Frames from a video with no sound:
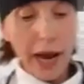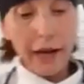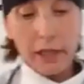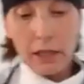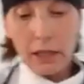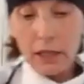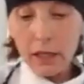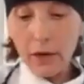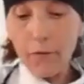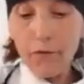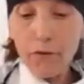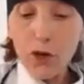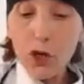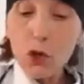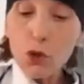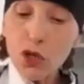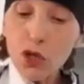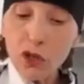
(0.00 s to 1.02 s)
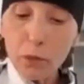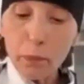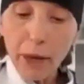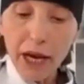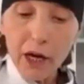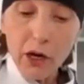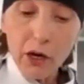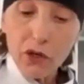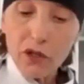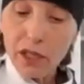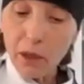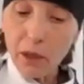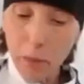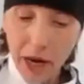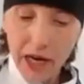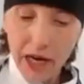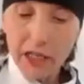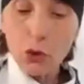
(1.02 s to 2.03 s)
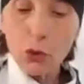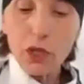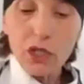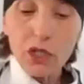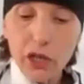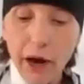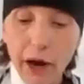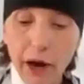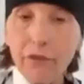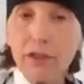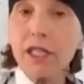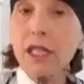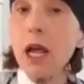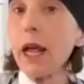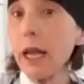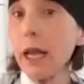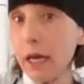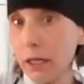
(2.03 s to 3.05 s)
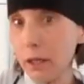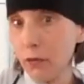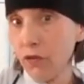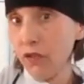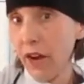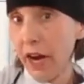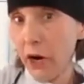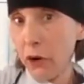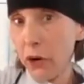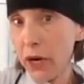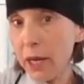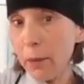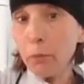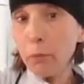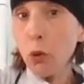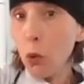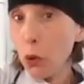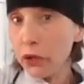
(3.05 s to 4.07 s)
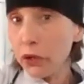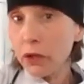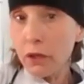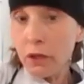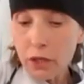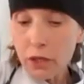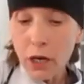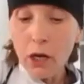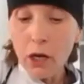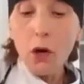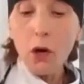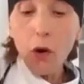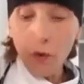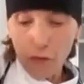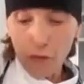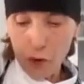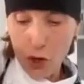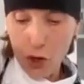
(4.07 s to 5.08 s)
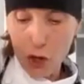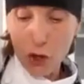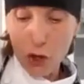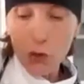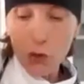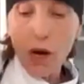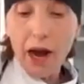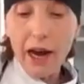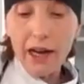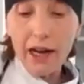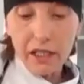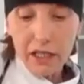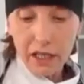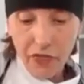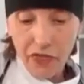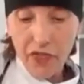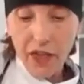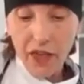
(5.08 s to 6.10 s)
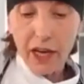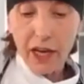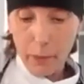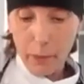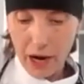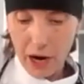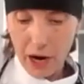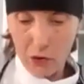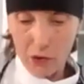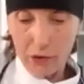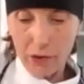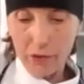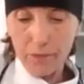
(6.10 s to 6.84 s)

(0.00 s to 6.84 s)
as future bakers and pastry chefs is very important for you guys to think about.